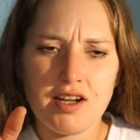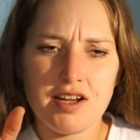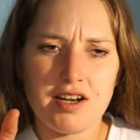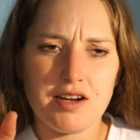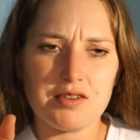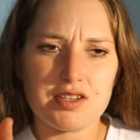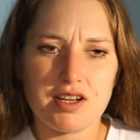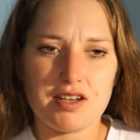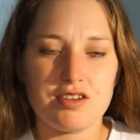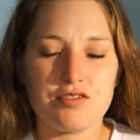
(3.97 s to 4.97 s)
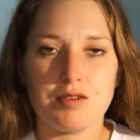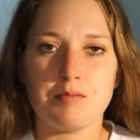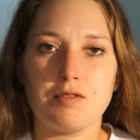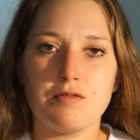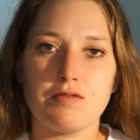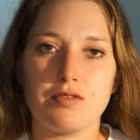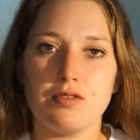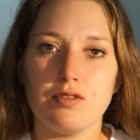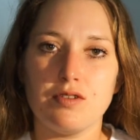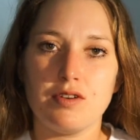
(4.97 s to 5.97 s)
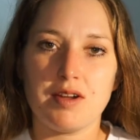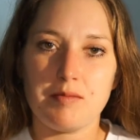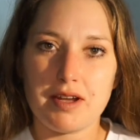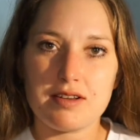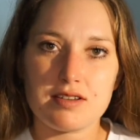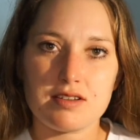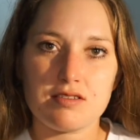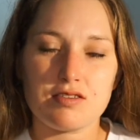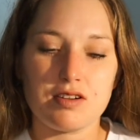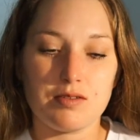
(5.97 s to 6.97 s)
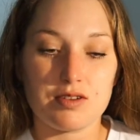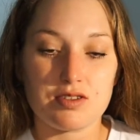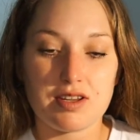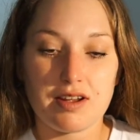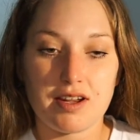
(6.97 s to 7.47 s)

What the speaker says: and I was getting treatment for MS, so I was